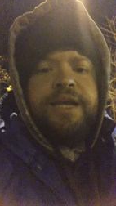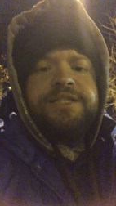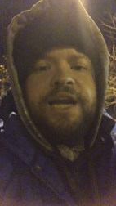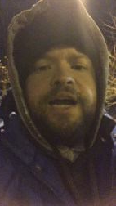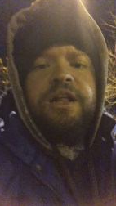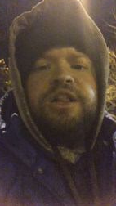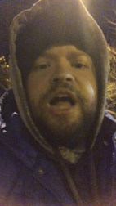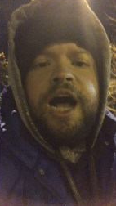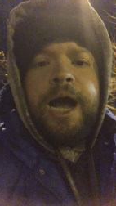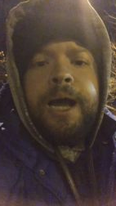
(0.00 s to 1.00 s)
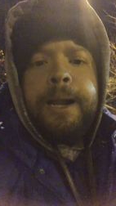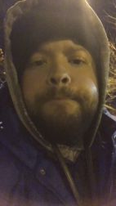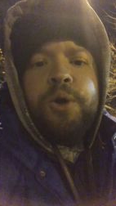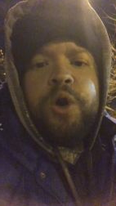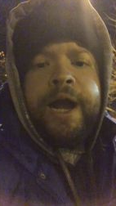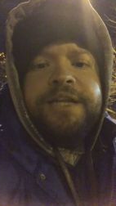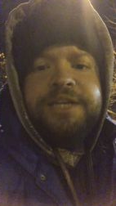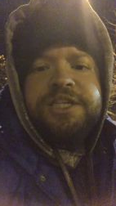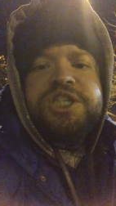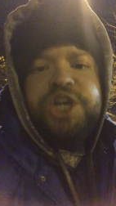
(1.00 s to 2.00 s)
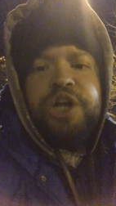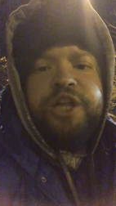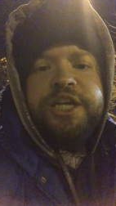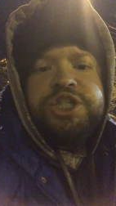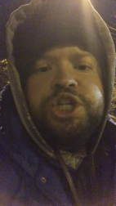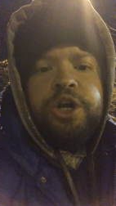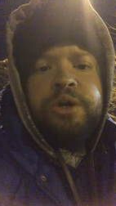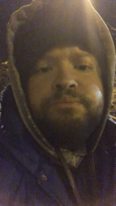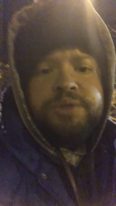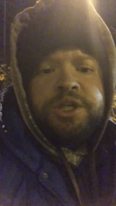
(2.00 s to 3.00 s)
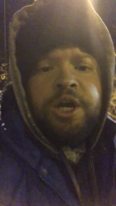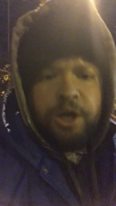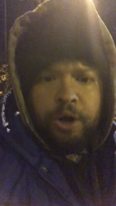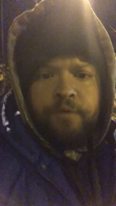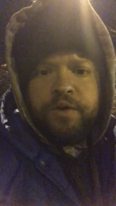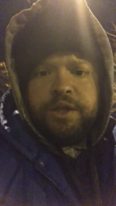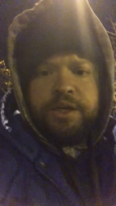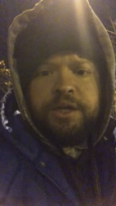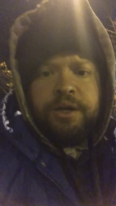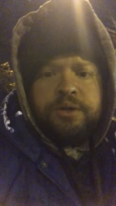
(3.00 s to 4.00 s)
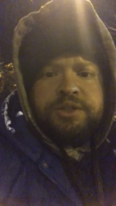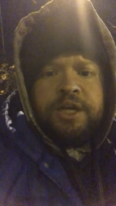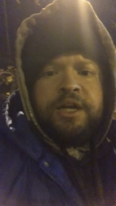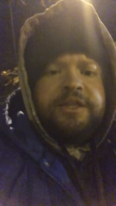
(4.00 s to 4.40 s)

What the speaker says: it's had a lot of practice killing germs over the years.